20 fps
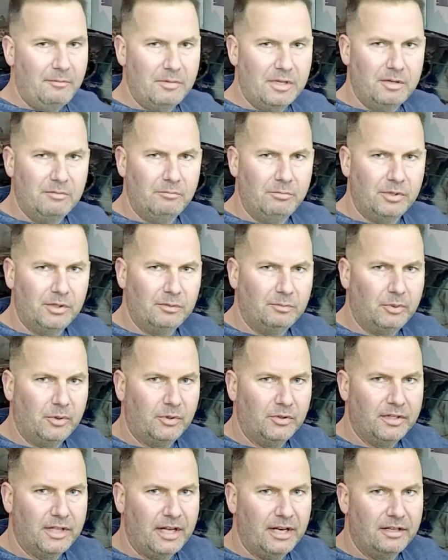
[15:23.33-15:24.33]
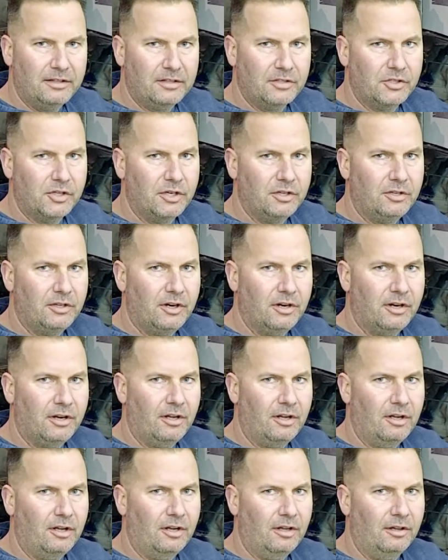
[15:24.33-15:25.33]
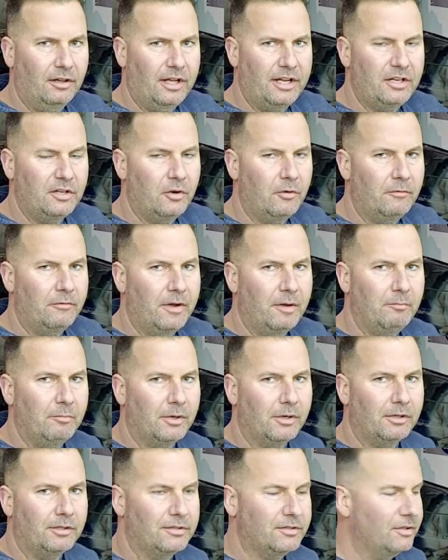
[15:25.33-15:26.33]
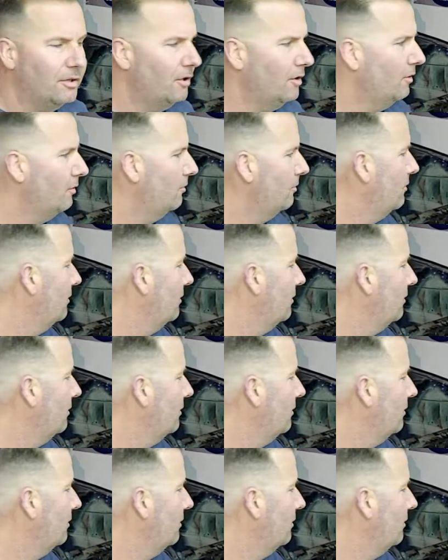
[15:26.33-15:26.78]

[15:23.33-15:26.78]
me and Bill pulled that at the junkyard late November, so